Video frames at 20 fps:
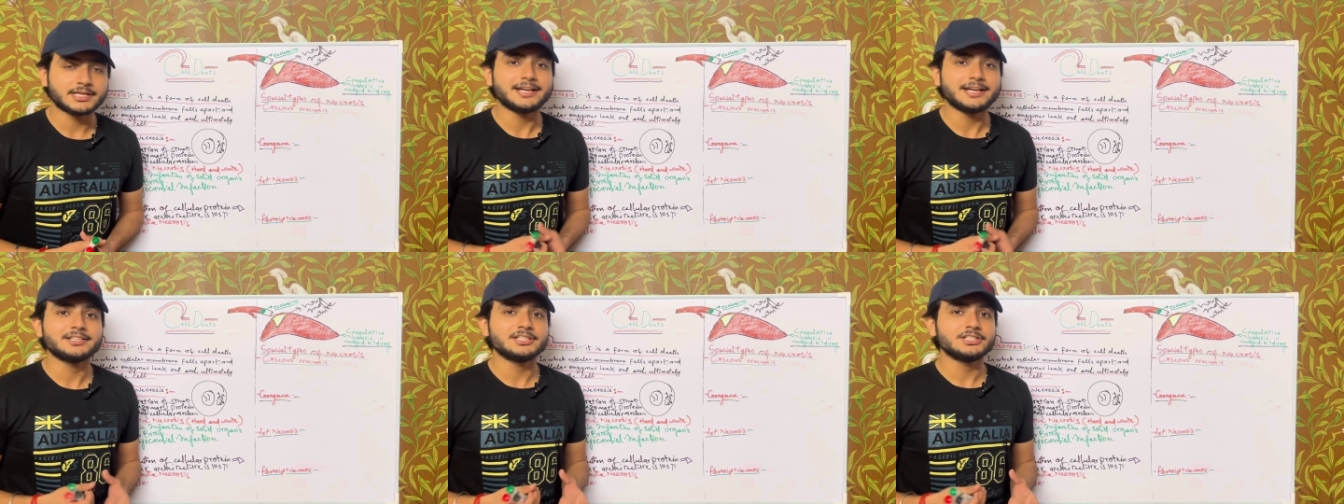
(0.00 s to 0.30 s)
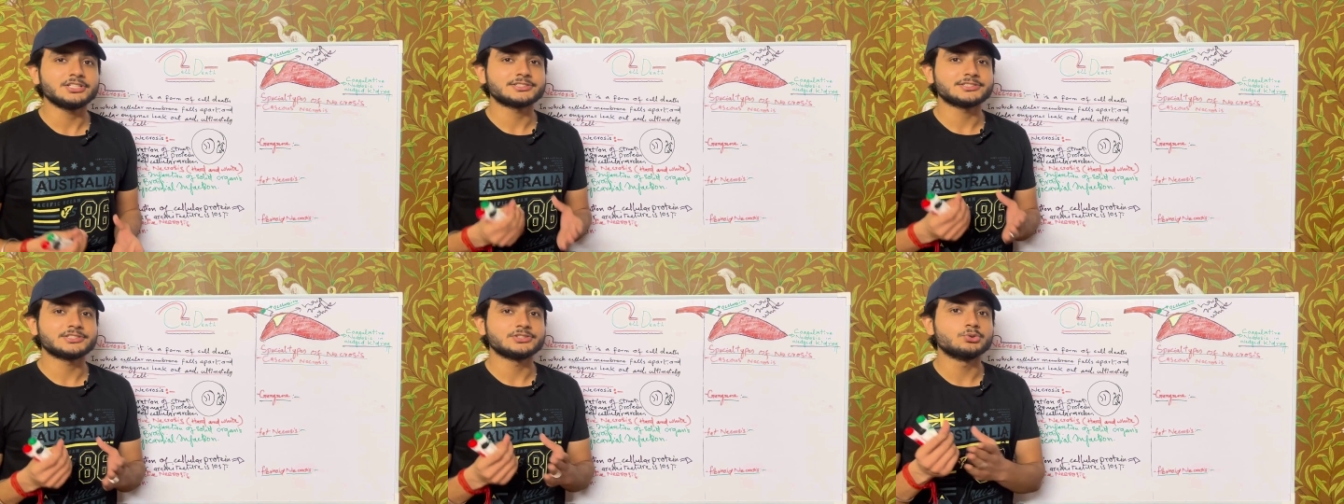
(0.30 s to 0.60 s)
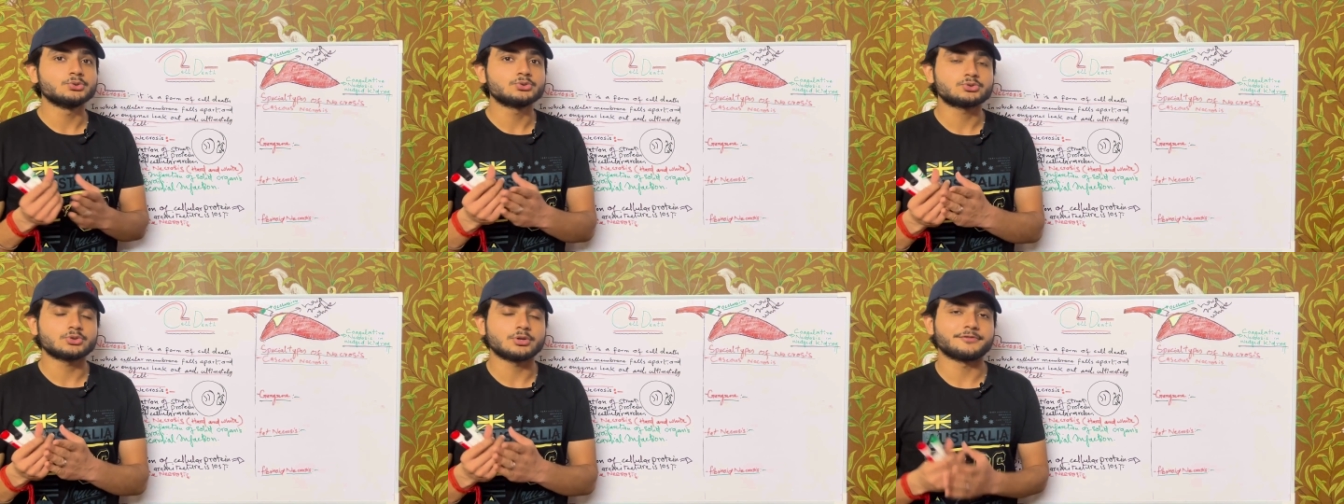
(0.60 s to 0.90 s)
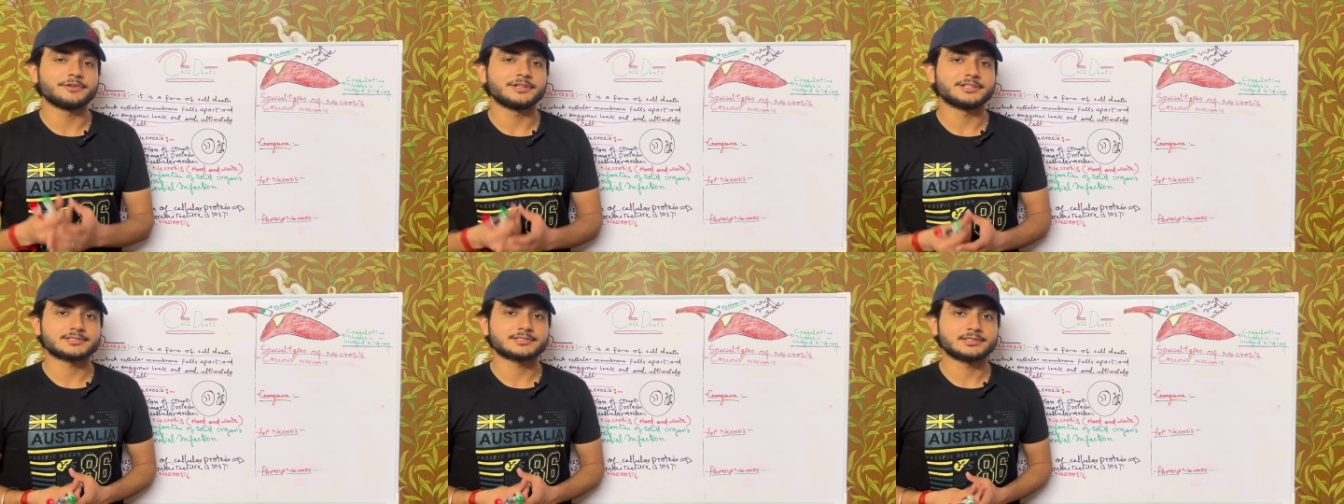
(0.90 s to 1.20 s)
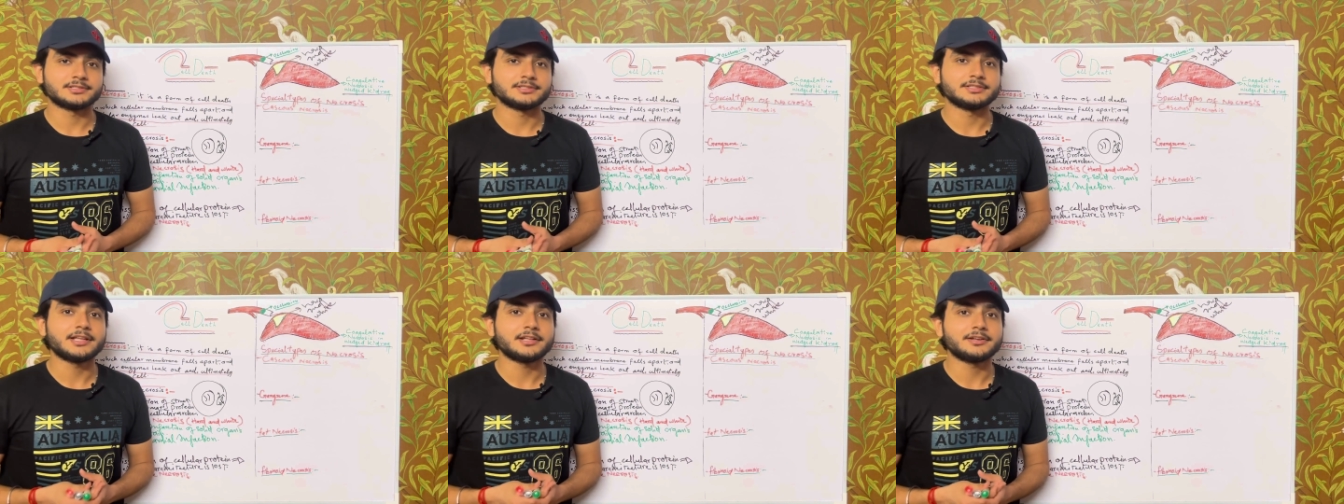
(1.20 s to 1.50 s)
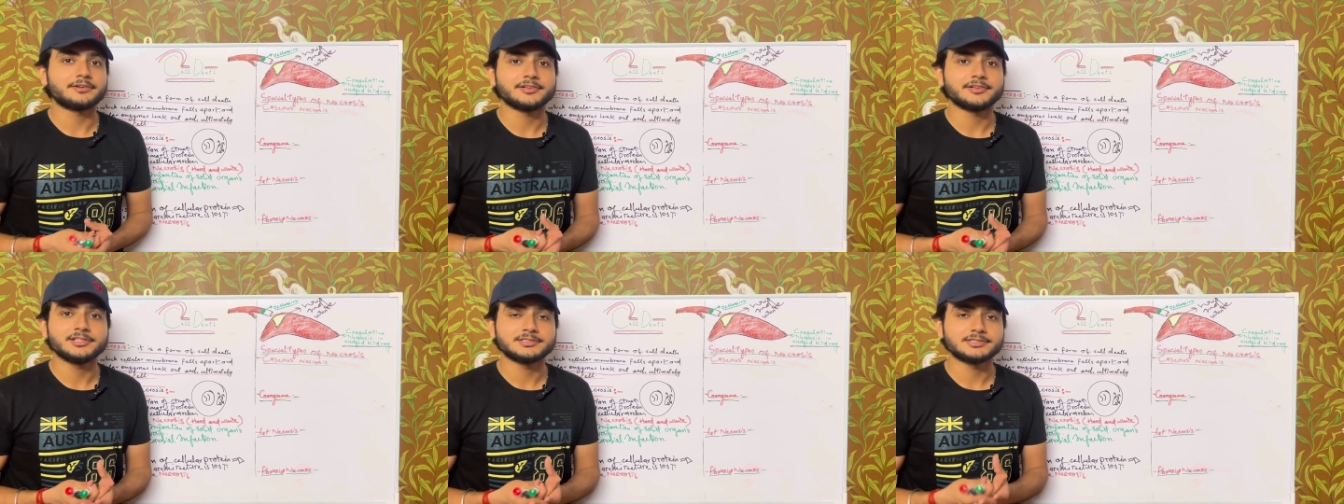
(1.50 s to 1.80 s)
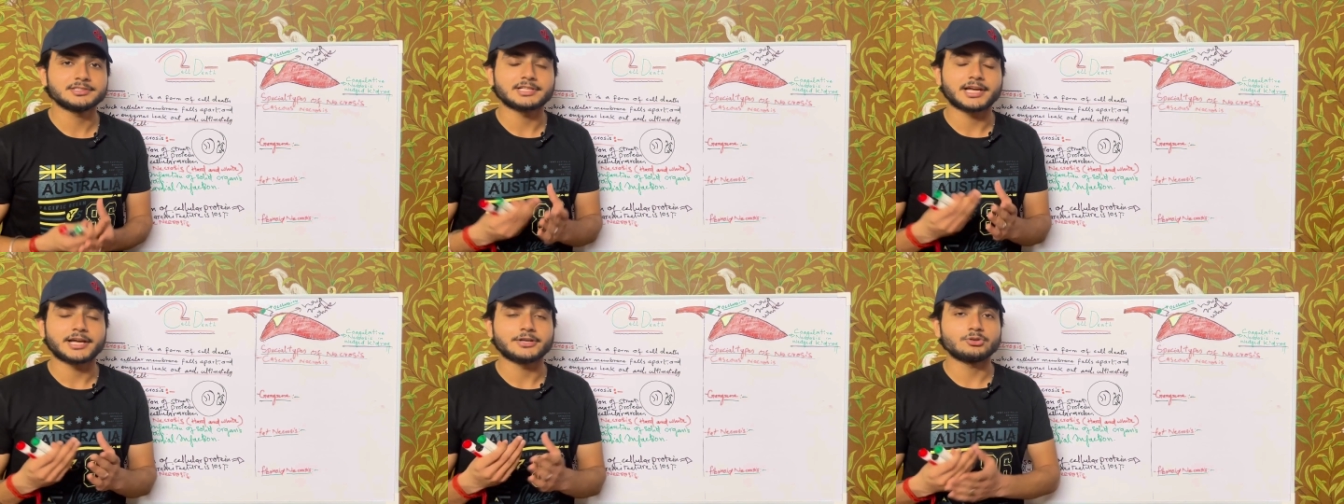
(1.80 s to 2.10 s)
and these neutrophils then
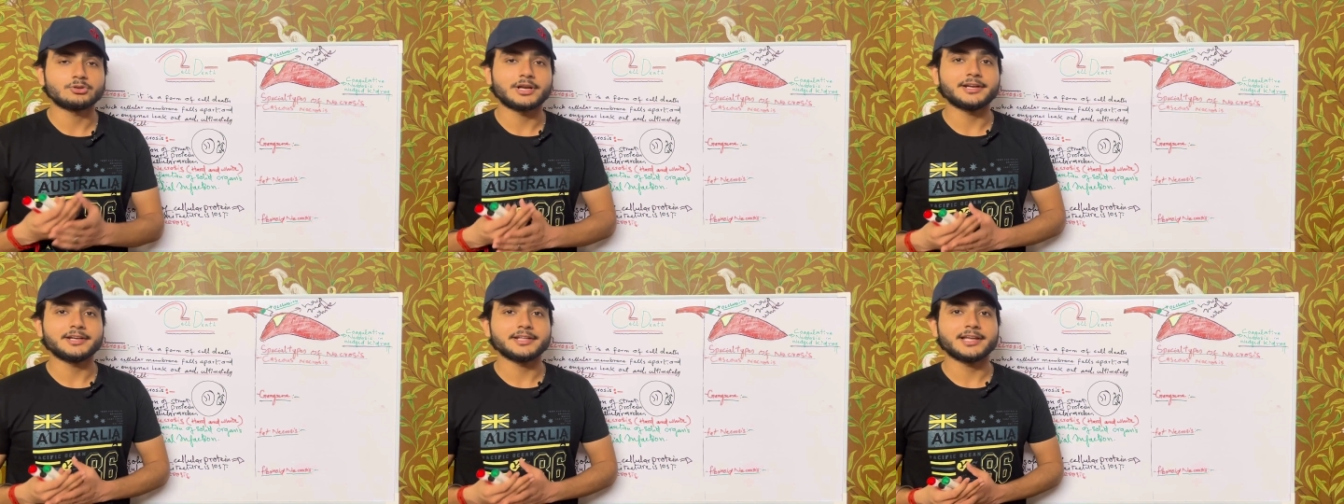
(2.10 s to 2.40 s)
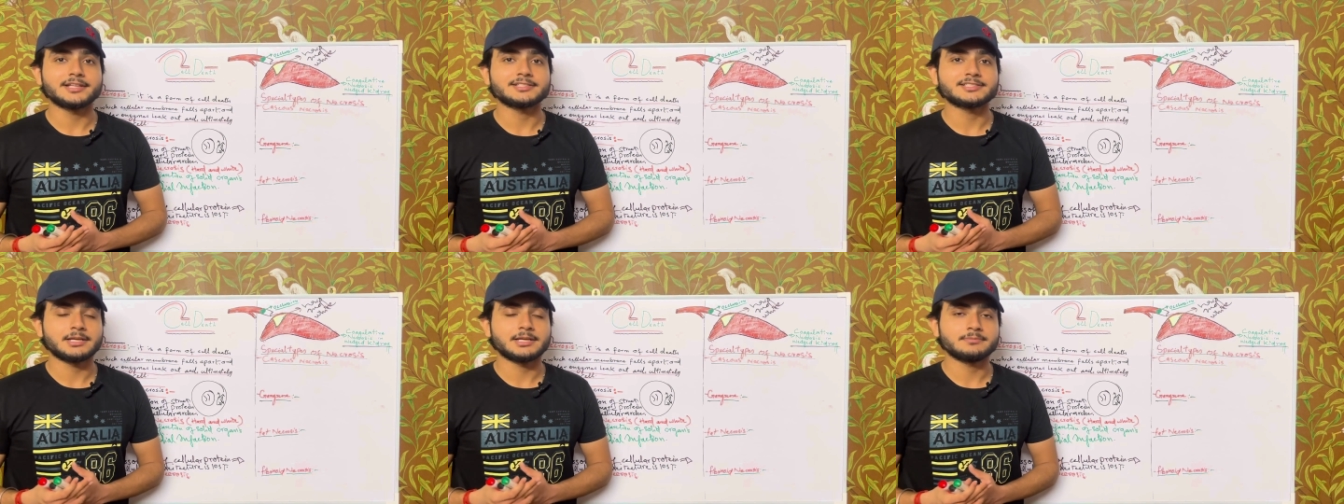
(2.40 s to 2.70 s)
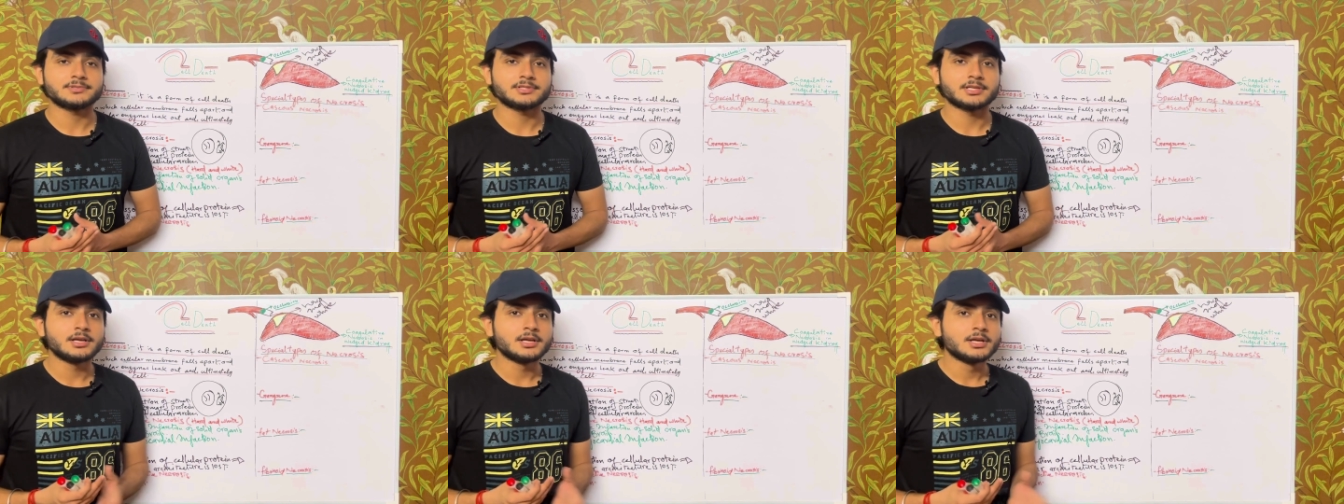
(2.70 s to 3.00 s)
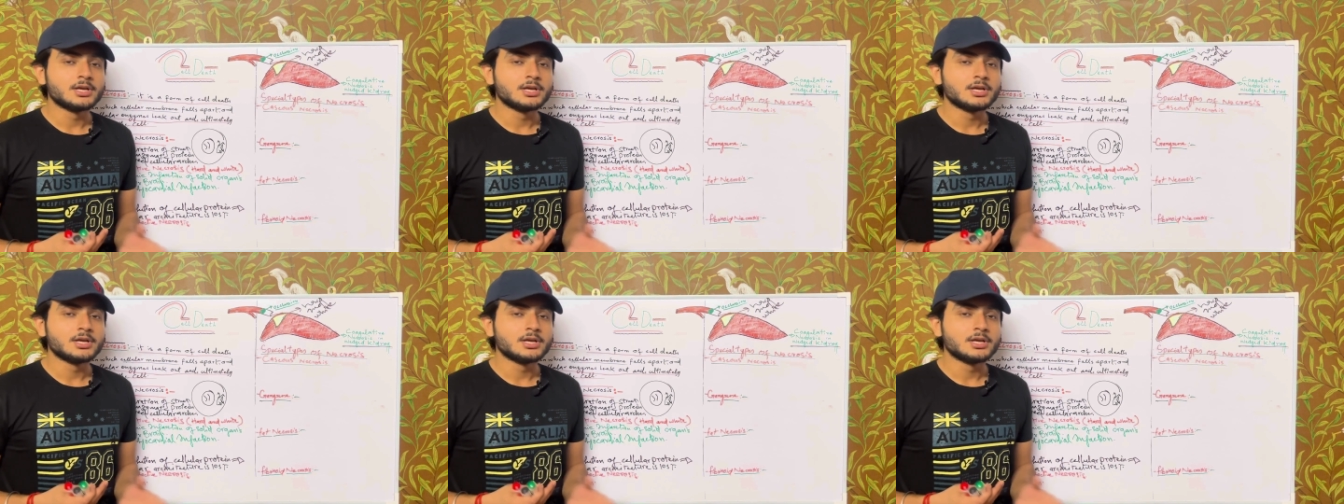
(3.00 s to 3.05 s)
releases hydrolytic enzymes,